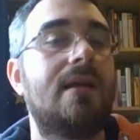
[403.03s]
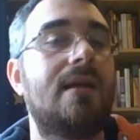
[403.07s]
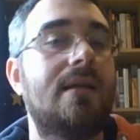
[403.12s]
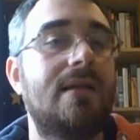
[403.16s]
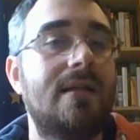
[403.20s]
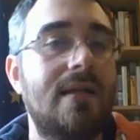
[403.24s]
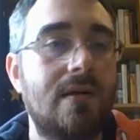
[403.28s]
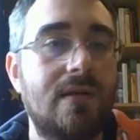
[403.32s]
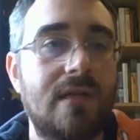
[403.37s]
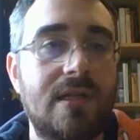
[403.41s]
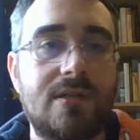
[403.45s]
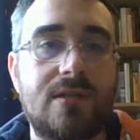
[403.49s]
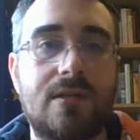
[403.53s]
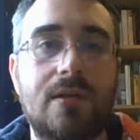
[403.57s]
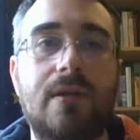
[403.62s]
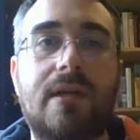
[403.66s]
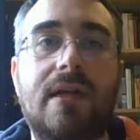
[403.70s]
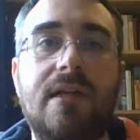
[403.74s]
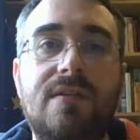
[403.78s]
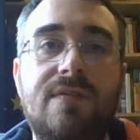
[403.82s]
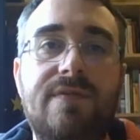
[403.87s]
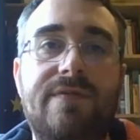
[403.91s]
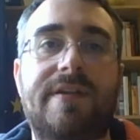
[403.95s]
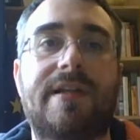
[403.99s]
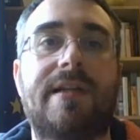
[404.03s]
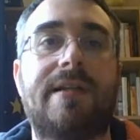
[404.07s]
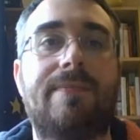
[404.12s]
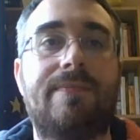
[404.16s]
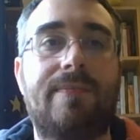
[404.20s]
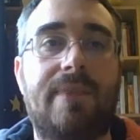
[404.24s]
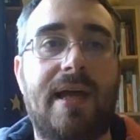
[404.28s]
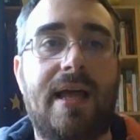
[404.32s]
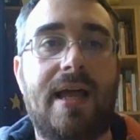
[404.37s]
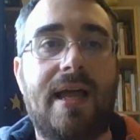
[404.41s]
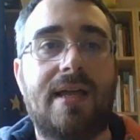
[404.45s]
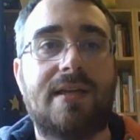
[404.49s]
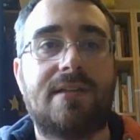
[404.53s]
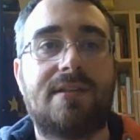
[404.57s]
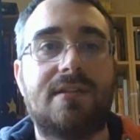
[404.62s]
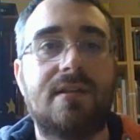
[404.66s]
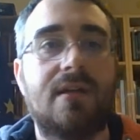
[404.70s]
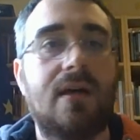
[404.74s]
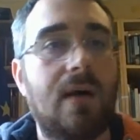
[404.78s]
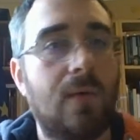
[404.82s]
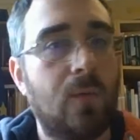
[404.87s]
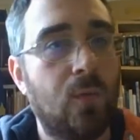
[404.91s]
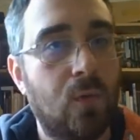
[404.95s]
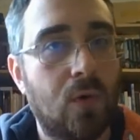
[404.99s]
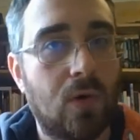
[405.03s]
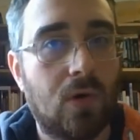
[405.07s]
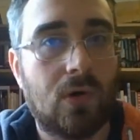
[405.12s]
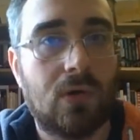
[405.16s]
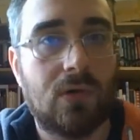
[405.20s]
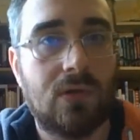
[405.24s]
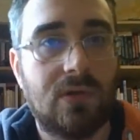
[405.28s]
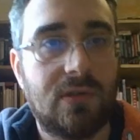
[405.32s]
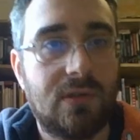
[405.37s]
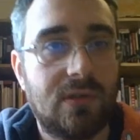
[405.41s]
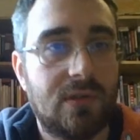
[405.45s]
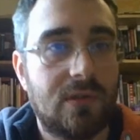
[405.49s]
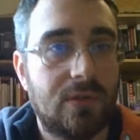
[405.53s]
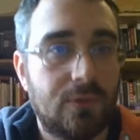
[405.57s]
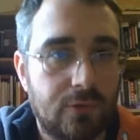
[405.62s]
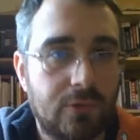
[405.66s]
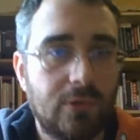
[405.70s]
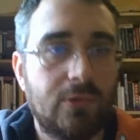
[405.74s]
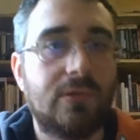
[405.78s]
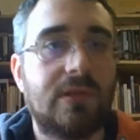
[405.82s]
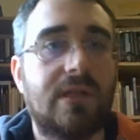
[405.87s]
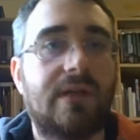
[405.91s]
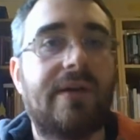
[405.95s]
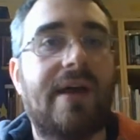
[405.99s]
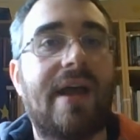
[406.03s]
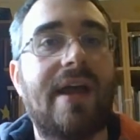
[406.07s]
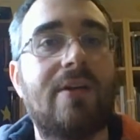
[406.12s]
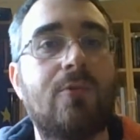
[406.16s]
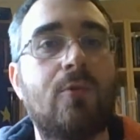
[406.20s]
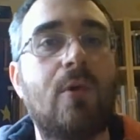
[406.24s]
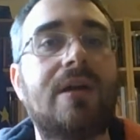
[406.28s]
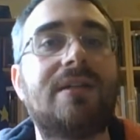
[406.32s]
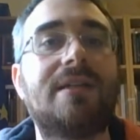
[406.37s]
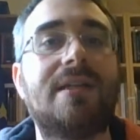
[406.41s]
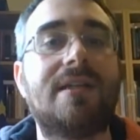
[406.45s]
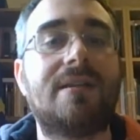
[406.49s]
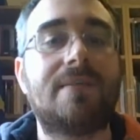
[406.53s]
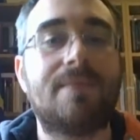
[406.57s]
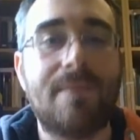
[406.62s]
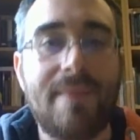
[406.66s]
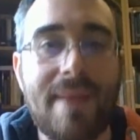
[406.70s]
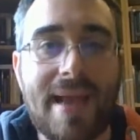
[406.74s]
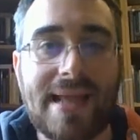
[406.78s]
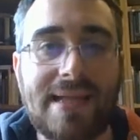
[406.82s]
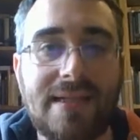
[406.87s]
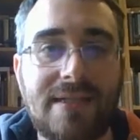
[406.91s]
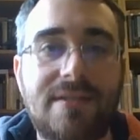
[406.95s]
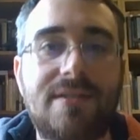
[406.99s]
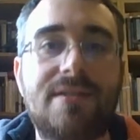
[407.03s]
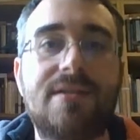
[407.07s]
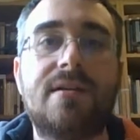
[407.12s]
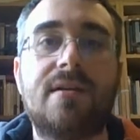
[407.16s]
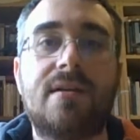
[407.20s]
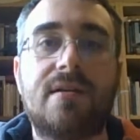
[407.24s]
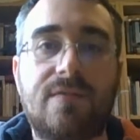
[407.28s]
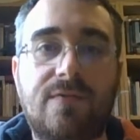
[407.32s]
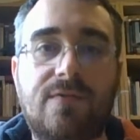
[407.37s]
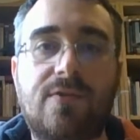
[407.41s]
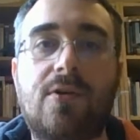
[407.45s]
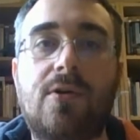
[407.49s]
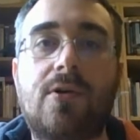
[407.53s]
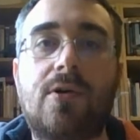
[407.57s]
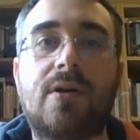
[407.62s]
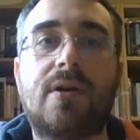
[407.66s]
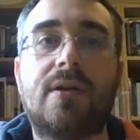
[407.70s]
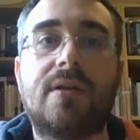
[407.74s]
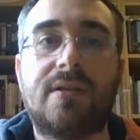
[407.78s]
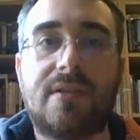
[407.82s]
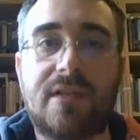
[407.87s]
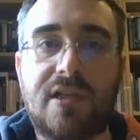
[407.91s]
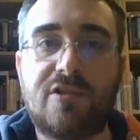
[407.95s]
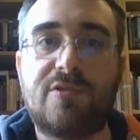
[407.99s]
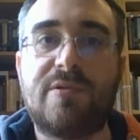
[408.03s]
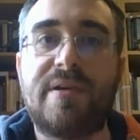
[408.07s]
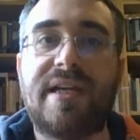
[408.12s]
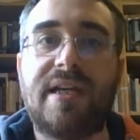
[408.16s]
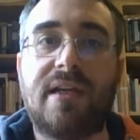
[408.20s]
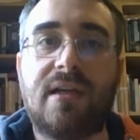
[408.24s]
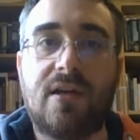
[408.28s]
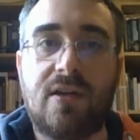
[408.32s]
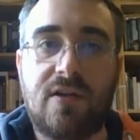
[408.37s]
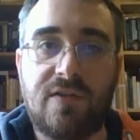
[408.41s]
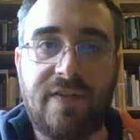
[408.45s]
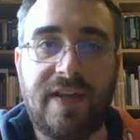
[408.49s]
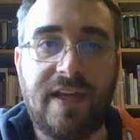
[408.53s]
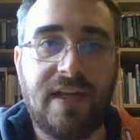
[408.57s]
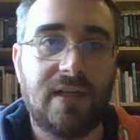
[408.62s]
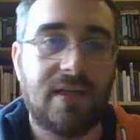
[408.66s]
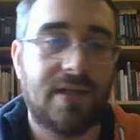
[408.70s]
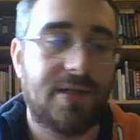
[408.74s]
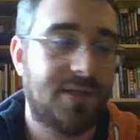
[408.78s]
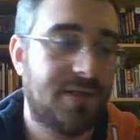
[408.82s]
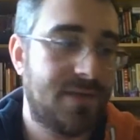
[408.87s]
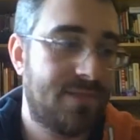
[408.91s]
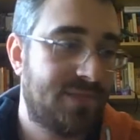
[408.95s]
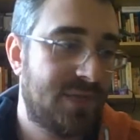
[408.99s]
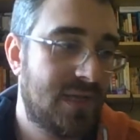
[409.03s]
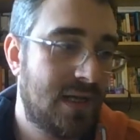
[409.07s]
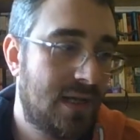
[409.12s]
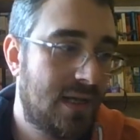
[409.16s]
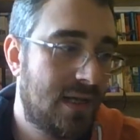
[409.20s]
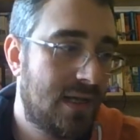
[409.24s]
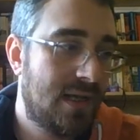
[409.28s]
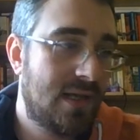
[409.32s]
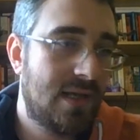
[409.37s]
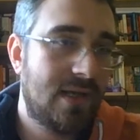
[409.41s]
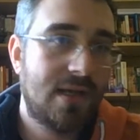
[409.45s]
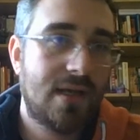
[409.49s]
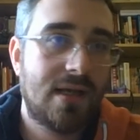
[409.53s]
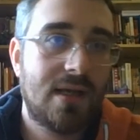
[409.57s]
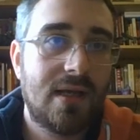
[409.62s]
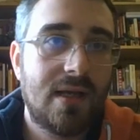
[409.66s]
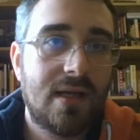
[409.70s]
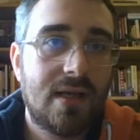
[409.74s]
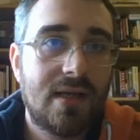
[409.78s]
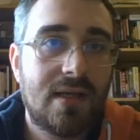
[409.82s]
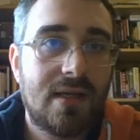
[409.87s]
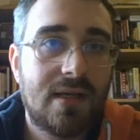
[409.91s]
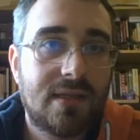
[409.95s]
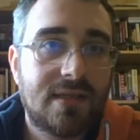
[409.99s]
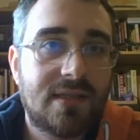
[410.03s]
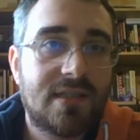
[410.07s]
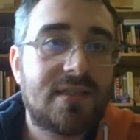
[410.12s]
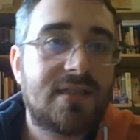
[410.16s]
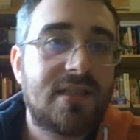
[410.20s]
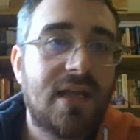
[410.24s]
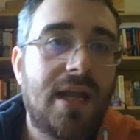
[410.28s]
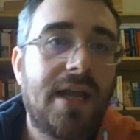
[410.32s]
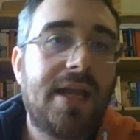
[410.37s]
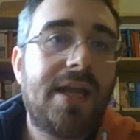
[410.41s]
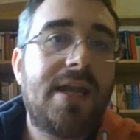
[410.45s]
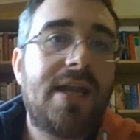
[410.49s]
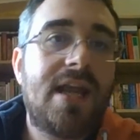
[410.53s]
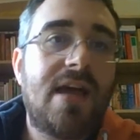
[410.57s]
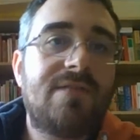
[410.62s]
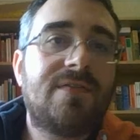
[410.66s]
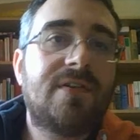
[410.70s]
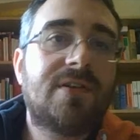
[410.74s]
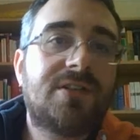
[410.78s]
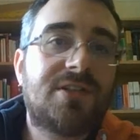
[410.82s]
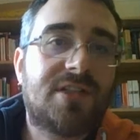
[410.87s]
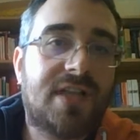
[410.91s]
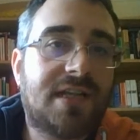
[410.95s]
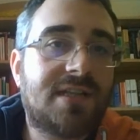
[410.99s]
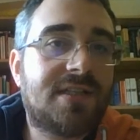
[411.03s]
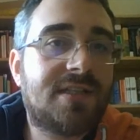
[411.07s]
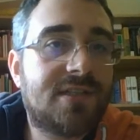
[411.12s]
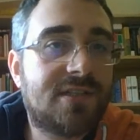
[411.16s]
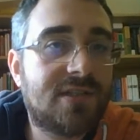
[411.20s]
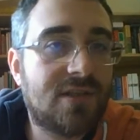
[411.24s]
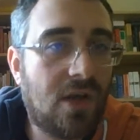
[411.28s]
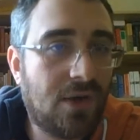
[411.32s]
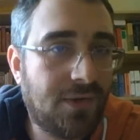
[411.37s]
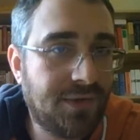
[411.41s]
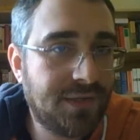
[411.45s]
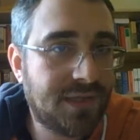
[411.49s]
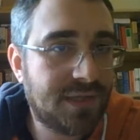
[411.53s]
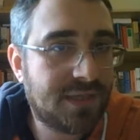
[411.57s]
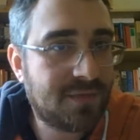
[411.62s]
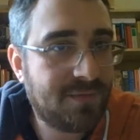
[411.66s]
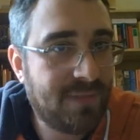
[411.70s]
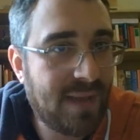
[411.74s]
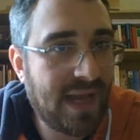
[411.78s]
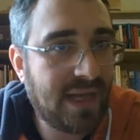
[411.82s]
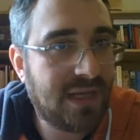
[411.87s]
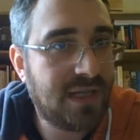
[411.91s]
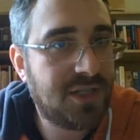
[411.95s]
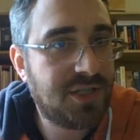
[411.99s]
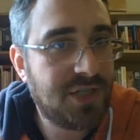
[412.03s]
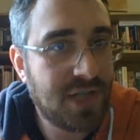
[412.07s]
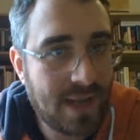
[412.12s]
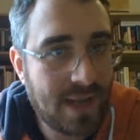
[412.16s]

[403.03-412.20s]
Now let's look at Philip as a world ruler and what it meant for the Queen of England. The sun never sets on the Spanish